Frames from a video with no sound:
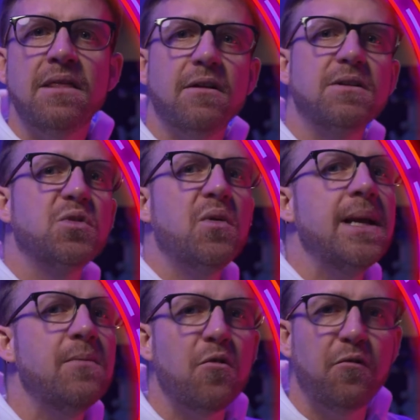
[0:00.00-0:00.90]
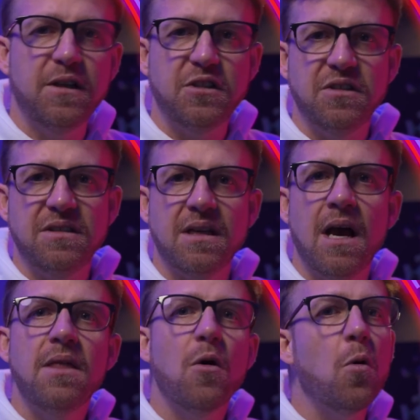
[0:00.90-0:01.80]
there are 20 more fixtures,
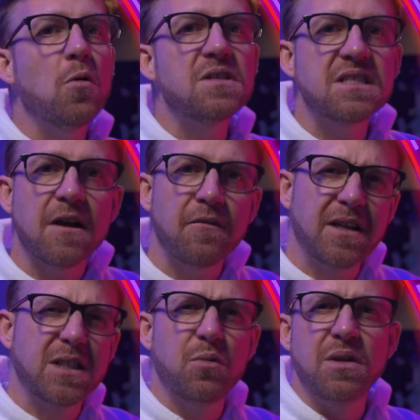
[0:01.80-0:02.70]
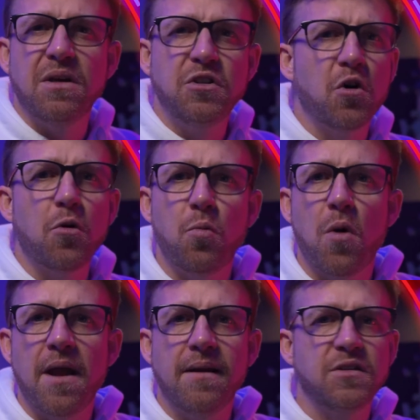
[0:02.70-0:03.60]
all suffixed with a .1,